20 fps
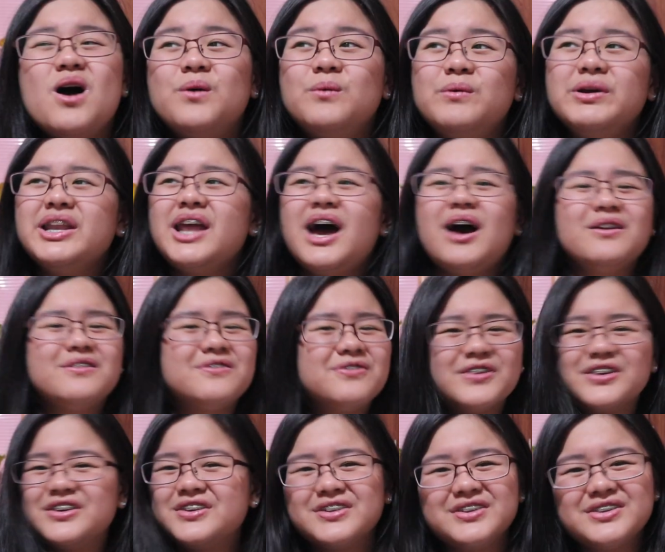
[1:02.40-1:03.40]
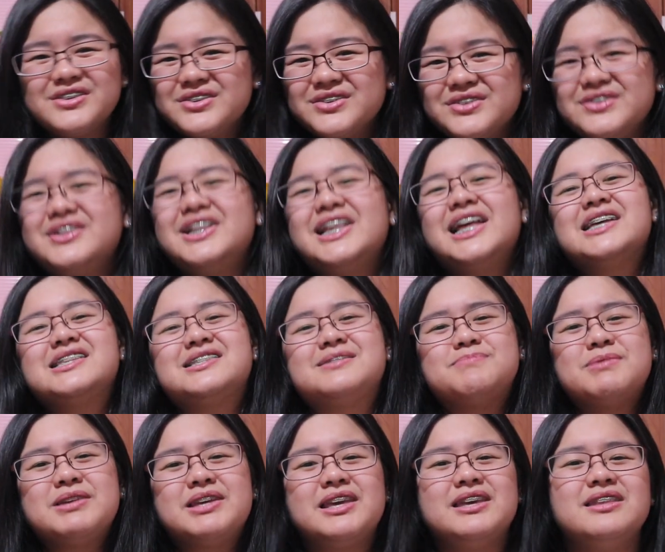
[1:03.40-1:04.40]
Without further ado, let's
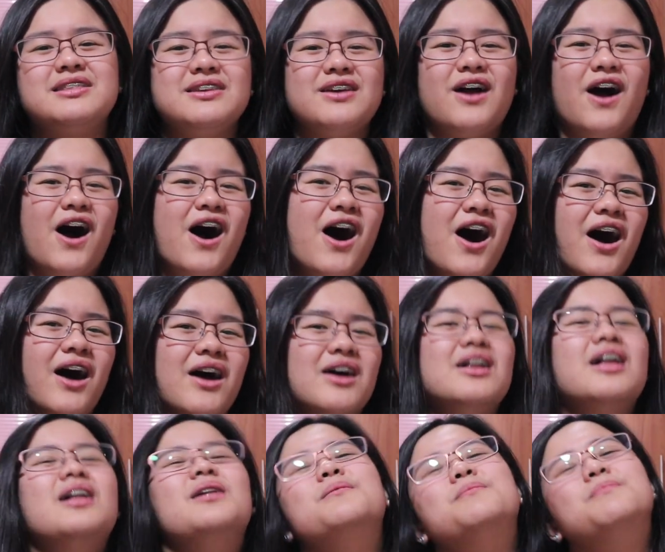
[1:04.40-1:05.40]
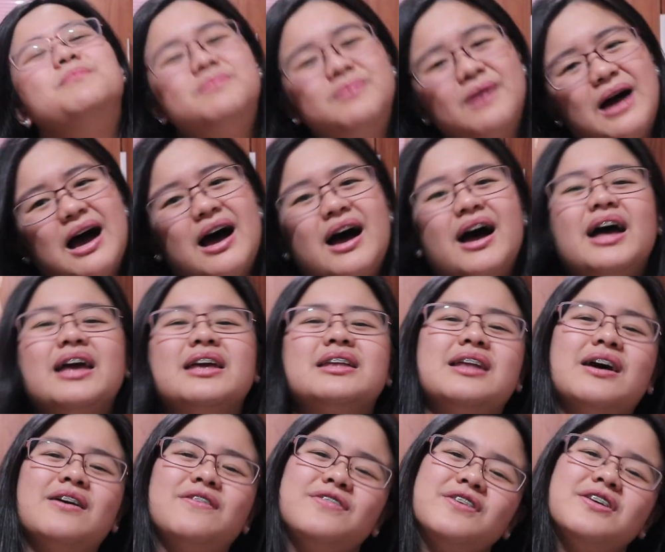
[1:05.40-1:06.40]
begin the haul by
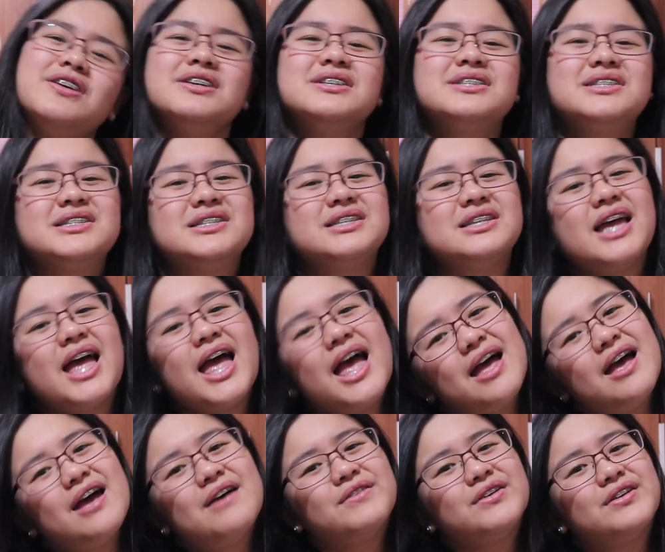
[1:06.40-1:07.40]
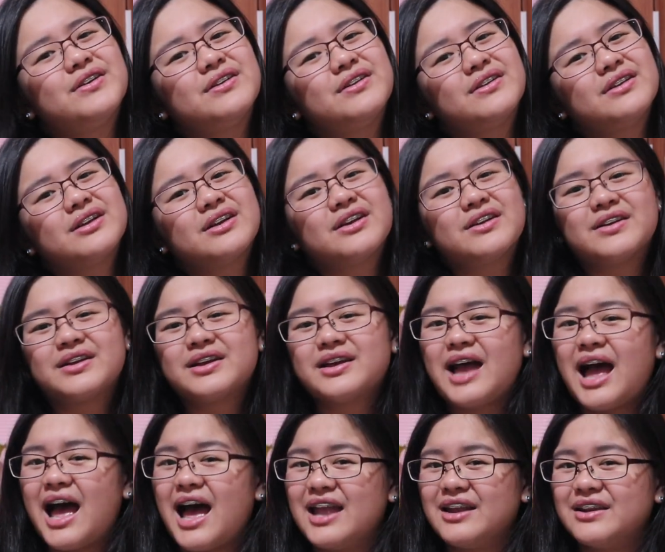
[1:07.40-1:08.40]
the first ever
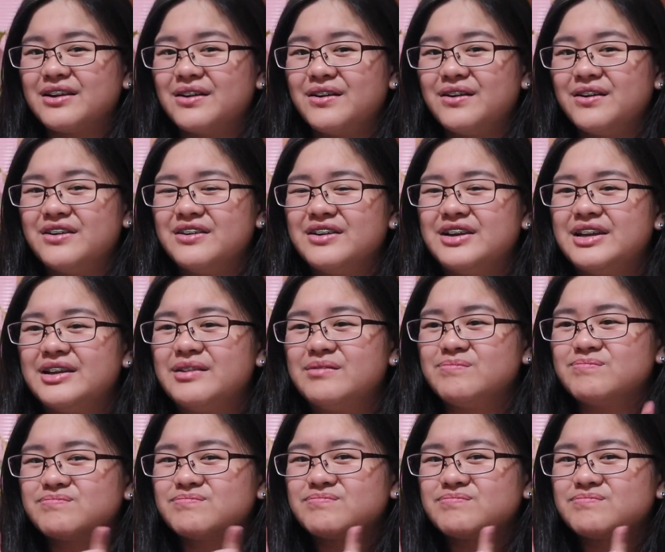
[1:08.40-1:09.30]
category.